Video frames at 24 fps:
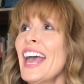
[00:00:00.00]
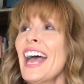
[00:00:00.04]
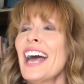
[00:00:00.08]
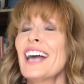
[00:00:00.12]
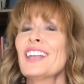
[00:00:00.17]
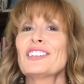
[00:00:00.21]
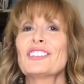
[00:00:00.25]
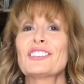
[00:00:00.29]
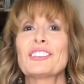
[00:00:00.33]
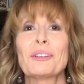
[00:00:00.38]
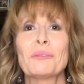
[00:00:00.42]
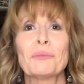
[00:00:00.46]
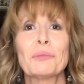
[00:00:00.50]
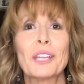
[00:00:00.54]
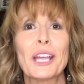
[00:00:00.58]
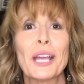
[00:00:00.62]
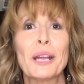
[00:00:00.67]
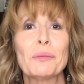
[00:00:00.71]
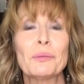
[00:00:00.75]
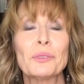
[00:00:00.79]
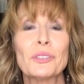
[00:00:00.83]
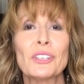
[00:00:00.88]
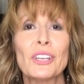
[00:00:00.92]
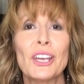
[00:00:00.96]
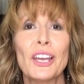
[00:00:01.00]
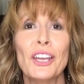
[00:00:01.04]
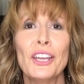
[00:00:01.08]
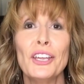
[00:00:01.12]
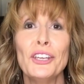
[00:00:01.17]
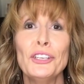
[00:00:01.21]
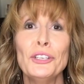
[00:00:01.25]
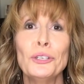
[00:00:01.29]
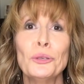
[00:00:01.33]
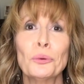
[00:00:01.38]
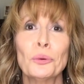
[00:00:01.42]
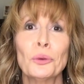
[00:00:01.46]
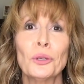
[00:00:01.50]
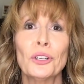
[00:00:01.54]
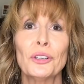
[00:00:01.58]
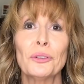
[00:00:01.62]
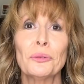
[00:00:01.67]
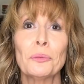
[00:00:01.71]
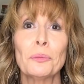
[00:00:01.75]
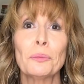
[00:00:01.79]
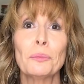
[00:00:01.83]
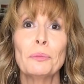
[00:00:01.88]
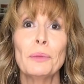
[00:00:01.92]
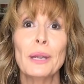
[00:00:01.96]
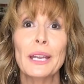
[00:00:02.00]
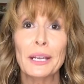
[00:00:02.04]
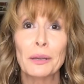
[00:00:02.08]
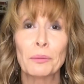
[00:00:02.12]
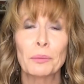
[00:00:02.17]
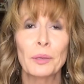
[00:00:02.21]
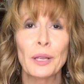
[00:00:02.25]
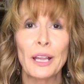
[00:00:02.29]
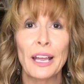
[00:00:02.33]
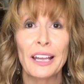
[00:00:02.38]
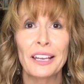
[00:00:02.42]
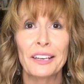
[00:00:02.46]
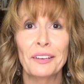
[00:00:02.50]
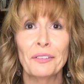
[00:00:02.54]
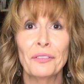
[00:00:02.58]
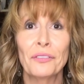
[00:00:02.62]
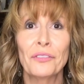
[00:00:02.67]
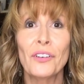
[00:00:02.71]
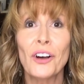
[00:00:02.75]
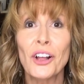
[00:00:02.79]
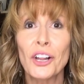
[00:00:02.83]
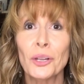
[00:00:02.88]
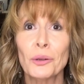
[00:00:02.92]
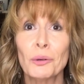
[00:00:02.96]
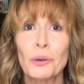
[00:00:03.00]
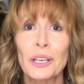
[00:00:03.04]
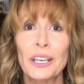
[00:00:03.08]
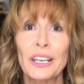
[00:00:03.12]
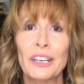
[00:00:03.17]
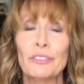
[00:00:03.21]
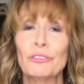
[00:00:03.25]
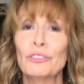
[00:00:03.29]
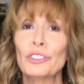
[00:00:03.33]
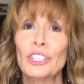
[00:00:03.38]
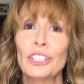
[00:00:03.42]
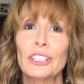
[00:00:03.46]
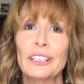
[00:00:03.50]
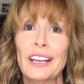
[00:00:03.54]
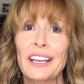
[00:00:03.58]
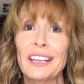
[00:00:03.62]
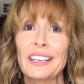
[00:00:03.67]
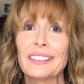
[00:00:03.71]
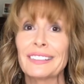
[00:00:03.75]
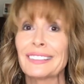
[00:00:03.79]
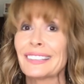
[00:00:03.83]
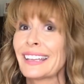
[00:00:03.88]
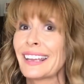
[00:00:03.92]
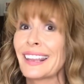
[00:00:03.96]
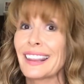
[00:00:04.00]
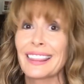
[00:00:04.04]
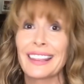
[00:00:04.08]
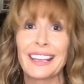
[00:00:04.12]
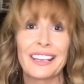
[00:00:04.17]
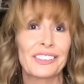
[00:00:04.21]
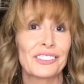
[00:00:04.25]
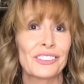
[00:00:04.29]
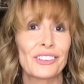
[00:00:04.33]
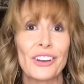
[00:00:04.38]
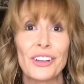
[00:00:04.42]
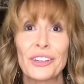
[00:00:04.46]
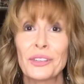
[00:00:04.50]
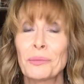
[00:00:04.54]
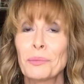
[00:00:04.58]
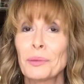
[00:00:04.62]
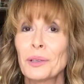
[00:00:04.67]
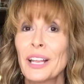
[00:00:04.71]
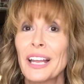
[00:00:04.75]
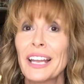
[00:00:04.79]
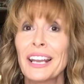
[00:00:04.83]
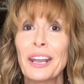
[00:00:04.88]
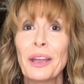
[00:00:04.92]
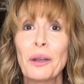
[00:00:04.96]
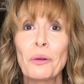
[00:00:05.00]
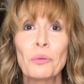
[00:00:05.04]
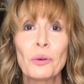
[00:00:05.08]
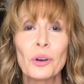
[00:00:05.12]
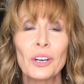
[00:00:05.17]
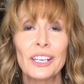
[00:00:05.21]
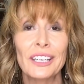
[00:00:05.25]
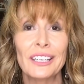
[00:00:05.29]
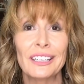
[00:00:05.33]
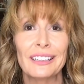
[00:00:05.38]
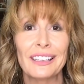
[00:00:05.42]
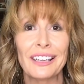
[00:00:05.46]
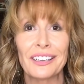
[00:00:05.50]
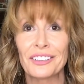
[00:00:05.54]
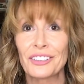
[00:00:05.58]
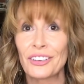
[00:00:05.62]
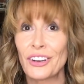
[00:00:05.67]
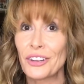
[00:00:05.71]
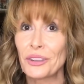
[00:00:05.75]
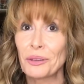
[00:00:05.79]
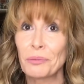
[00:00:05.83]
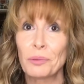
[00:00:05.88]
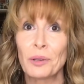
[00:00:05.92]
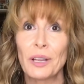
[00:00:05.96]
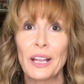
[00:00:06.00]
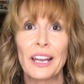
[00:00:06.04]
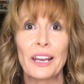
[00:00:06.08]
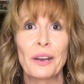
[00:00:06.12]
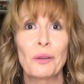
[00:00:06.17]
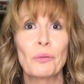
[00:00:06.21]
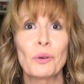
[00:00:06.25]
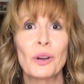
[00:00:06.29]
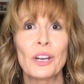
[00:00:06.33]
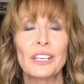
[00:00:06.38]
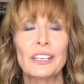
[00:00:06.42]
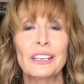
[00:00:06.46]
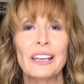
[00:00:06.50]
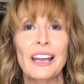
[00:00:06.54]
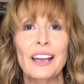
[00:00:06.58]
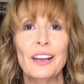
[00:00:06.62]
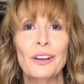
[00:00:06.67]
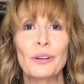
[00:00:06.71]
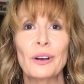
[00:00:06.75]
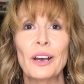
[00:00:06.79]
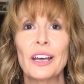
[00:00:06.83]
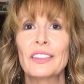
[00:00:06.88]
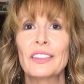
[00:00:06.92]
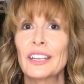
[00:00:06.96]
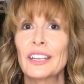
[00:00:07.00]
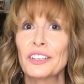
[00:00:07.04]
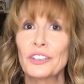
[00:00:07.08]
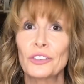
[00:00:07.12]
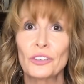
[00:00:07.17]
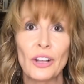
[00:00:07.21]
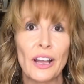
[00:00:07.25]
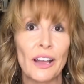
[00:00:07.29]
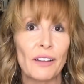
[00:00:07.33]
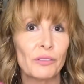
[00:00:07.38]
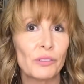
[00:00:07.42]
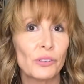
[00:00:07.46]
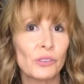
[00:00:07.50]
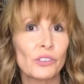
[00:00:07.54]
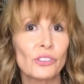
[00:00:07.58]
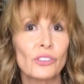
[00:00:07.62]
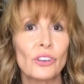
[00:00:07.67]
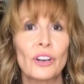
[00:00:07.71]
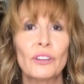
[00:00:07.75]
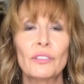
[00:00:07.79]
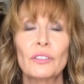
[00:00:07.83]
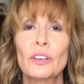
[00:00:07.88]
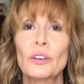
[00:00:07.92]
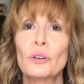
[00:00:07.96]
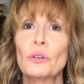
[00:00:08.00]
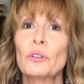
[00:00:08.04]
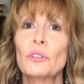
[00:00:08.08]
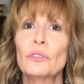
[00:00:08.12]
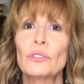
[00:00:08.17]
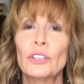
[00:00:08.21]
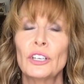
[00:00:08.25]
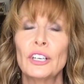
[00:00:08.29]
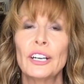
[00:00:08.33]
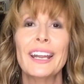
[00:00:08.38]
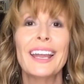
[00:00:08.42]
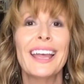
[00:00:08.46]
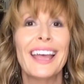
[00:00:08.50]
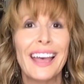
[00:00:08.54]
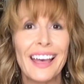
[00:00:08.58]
And sometimes you will make a plan and follow it and realize, that's not the plan I wanted. That's not the plan I want now. then you'll have to start over.